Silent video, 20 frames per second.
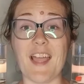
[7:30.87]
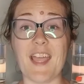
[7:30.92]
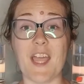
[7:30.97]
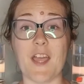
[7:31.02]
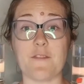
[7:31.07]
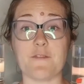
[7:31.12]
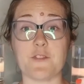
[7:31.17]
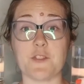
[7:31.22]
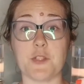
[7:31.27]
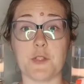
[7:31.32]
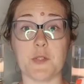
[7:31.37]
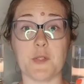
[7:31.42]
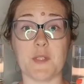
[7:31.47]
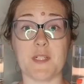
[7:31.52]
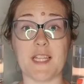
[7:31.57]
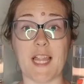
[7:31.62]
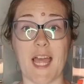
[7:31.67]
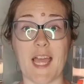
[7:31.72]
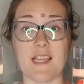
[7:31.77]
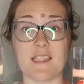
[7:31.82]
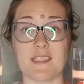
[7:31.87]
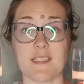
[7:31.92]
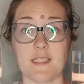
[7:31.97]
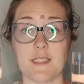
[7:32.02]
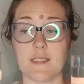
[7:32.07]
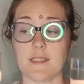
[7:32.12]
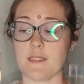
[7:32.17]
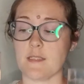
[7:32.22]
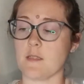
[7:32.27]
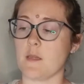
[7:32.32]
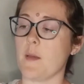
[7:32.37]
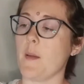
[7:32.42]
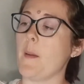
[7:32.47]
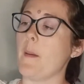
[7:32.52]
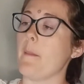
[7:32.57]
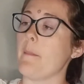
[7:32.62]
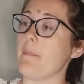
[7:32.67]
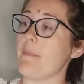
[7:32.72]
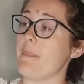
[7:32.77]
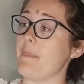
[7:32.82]
I have two glasses.
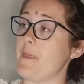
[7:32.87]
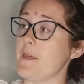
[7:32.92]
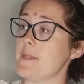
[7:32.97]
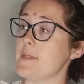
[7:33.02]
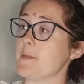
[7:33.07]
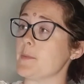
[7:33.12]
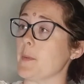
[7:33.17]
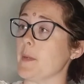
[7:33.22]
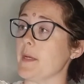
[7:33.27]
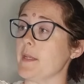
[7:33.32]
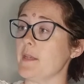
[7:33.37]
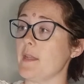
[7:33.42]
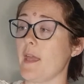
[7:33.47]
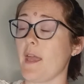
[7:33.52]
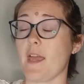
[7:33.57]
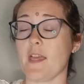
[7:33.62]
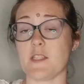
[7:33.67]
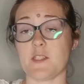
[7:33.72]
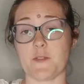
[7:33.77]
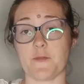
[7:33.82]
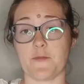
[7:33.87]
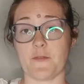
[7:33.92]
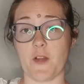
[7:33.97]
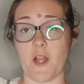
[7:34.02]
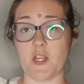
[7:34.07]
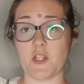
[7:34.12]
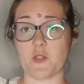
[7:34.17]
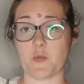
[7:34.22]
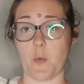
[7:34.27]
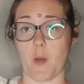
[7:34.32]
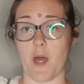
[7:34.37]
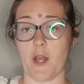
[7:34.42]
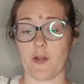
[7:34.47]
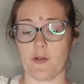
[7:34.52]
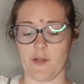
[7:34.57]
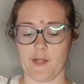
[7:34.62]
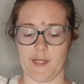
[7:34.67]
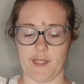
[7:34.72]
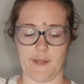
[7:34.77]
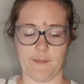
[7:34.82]
This one has fresh water
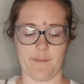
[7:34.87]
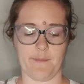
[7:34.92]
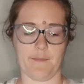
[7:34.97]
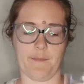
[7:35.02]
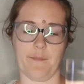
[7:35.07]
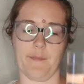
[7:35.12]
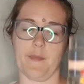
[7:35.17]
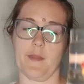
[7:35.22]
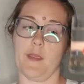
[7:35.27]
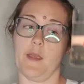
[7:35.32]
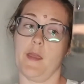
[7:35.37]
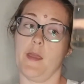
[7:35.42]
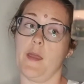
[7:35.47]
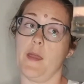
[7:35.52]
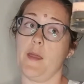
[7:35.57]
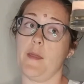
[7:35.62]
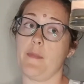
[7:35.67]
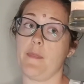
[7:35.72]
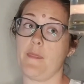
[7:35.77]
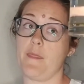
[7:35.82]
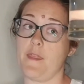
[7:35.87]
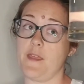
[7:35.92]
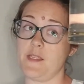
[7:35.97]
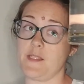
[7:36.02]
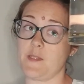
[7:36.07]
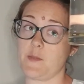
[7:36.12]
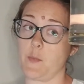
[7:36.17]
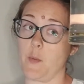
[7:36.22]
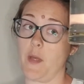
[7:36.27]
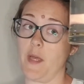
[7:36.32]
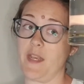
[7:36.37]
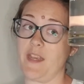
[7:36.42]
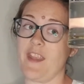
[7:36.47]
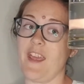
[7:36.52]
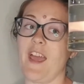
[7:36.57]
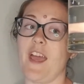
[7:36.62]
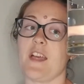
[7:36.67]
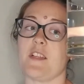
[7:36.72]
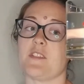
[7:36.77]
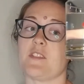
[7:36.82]
in it. This one
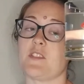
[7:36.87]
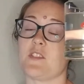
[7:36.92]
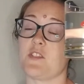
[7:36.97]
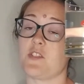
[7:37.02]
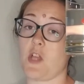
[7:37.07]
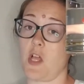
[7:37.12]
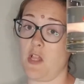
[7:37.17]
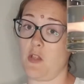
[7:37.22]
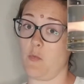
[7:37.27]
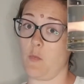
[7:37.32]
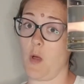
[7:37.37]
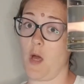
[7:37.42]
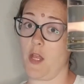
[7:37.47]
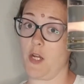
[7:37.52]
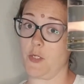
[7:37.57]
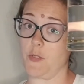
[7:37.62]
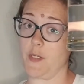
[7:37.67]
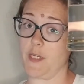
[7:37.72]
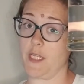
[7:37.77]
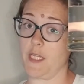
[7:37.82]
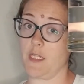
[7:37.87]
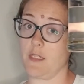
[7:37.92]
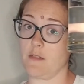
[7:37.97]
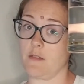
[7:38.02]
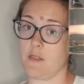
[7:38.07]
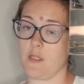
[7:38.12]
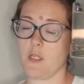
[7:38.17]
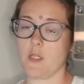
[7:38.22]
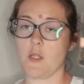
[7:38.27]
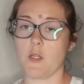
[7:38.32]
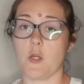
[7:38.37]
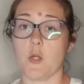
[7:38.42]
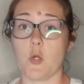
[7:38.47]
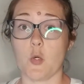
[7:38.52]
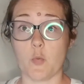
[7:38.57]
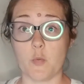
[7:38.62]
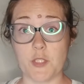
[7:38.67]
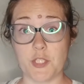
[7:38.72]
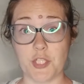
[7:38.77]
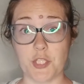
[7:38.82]
has salt water in it,
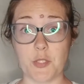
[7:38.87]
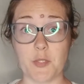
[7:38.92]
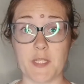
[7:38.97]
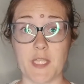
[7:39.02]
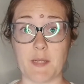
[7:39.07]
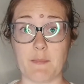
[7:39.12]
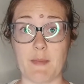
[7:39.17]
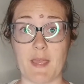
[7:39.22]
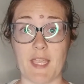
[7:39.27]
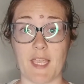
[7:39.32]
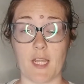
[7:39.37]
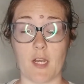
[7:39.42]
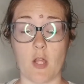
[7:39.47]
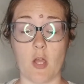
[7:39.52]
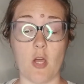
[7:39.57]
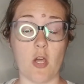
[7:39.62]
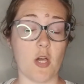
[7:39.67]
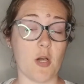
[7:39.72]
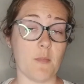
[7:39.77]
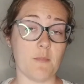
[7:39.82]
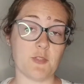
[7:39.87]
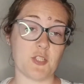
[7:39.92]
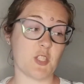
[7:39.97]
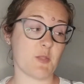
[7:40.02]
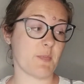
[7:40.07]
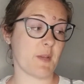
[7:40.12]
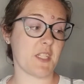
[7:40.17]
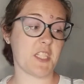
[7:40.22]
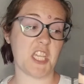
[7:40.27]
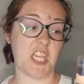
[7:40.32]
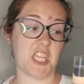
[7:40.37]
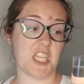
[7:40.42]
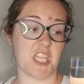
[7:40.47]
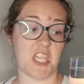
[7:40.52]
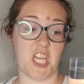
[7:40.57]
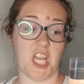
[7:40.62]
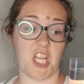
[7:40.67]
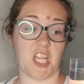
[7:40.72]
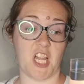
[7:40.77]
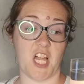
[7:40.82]
which you can make at home just by
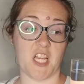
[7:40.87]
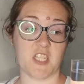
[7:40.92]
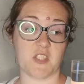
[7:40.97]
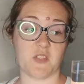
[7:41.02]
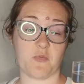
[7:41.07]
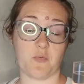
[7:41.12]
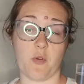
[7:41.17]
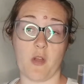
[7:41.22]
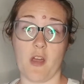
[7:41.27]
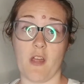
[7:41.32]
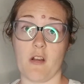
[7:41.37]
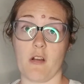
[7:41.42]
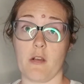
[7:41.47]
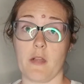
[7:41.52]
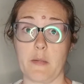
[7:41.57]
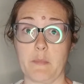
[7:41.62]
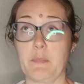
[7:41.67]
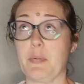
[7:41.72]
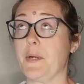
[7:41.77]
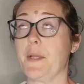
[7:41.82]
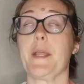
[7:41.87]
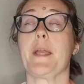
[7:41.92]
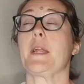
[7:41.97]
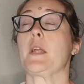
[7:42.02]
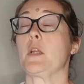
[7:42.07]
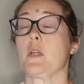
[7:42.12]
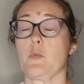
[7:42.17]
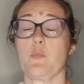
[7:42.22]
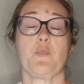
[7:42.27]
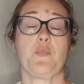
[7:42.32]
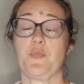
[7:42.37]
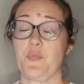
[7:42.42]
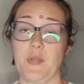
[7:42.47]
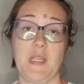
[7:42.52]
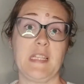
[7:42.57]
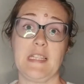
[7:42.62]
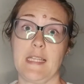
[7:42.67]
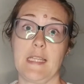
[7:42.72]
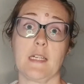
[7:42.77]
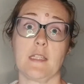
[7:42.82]
taking a glass of water and putting
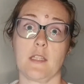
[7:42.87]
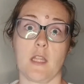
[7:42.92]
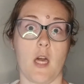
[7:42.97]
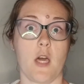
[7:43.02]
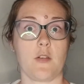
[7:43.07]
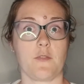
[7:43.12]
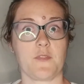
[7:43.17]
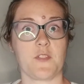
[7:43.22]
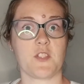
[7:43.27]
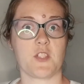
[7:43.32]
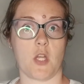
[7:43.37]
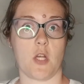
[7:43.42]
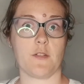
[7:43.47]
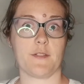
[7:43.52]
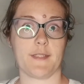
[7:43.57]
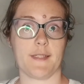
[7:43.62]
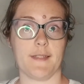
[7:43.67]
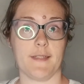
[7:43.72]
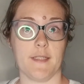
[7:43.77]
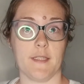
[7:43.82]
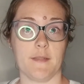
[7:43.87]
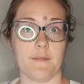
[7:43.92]
really a lot of salt in